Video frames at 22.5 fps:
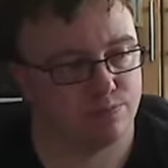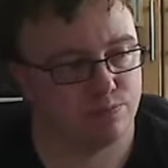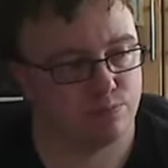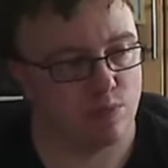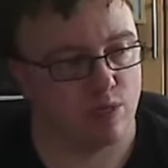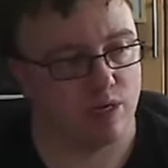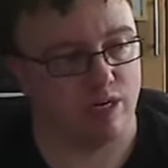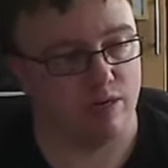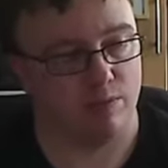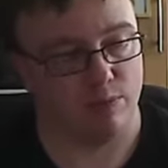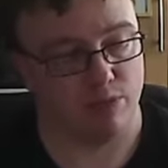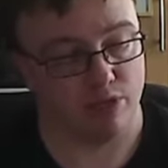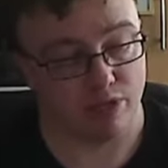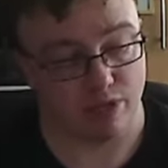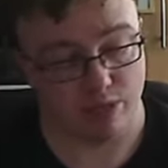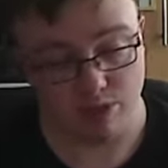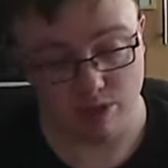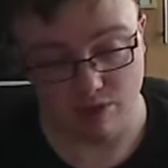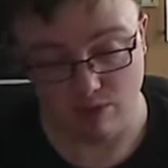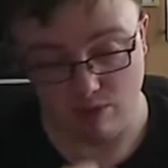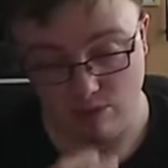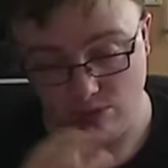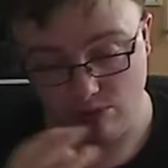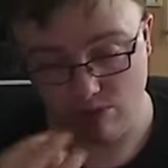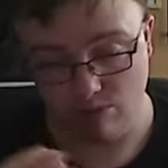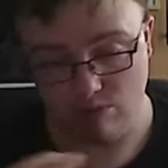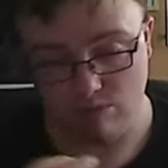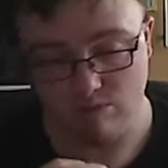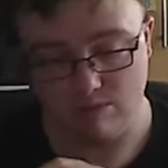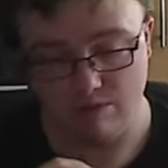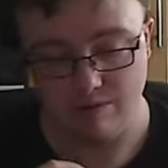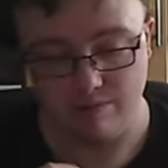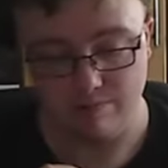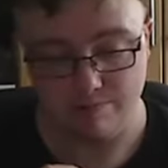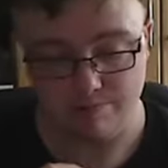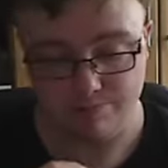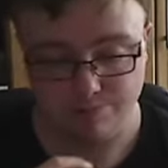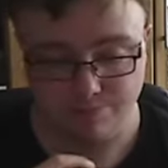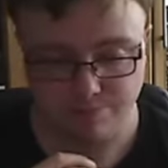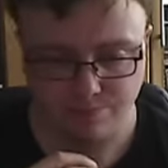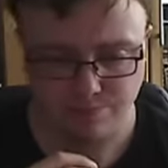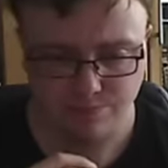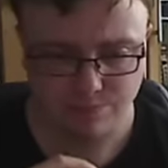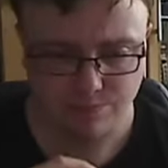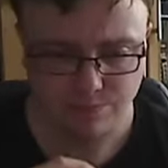the
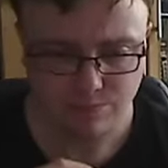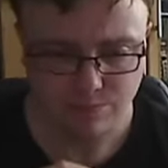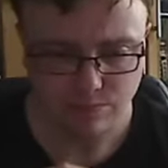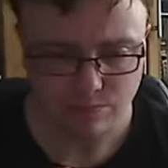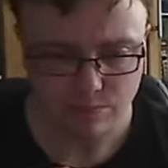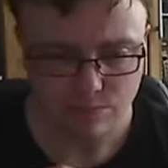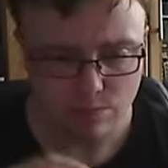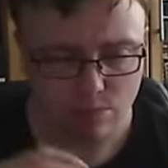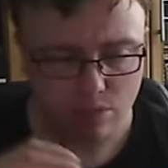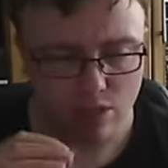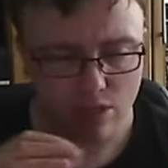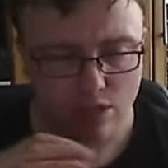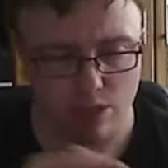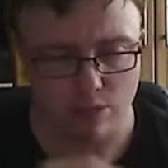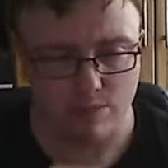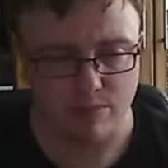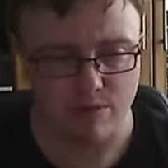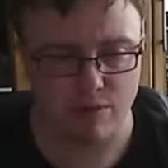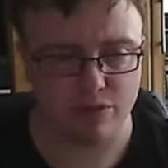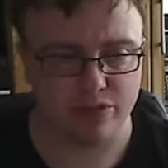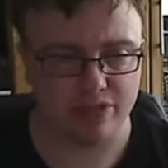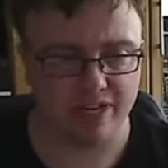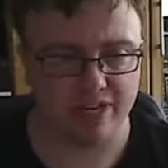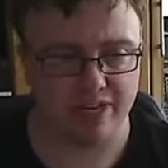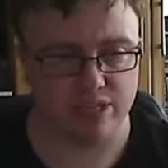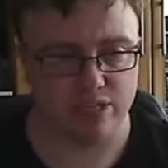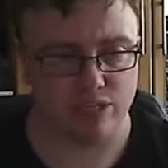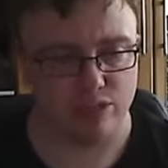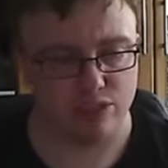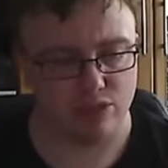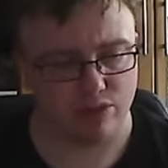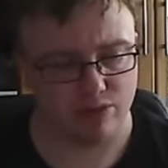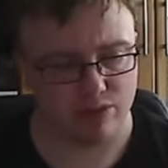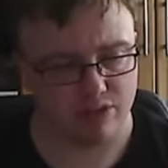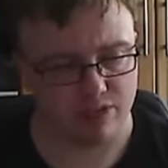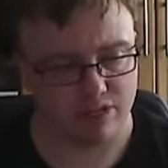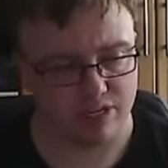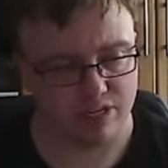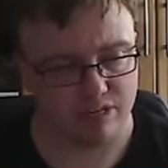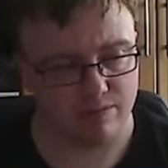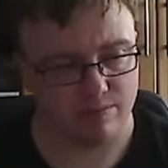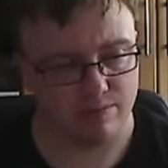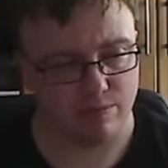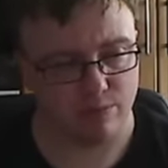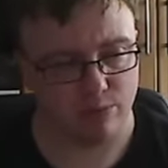mutated, sorry,
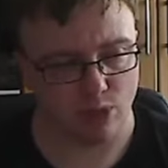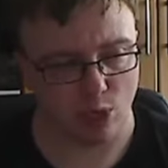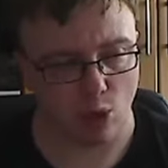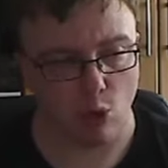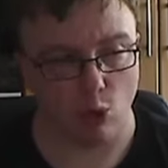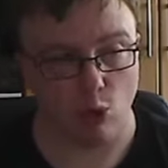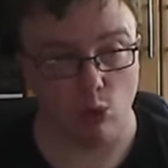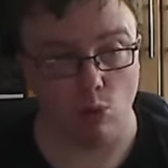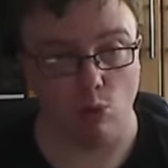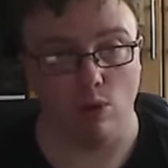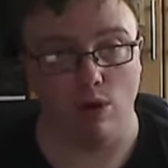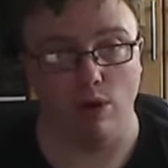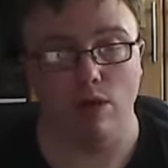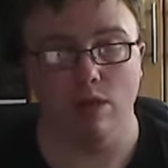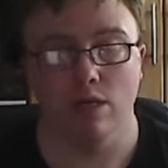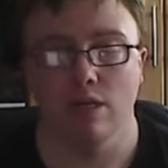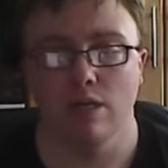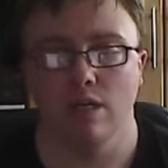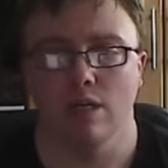the older one,